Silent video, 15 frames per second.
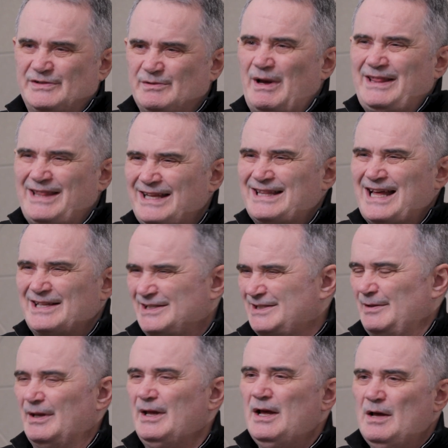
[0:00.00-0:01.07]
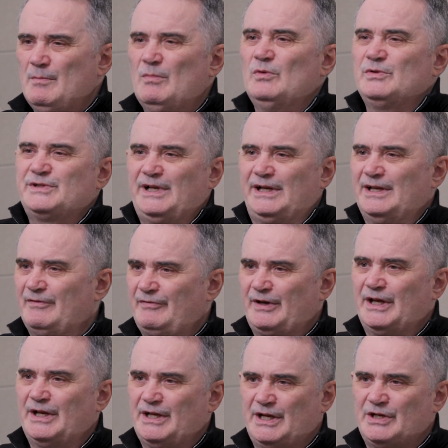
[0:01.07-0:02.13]
So I think that's the most
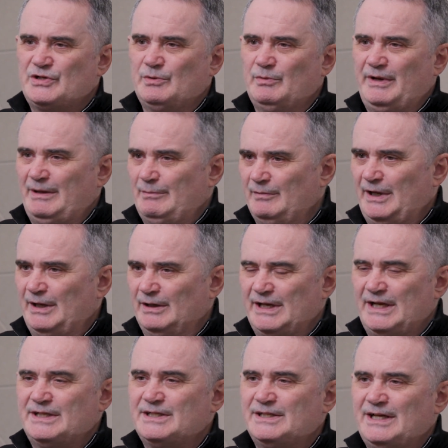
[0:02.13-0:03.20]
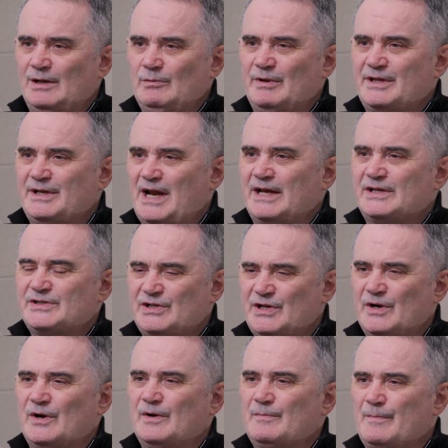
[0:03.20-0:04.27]
significant issue we'll need to deal with next year.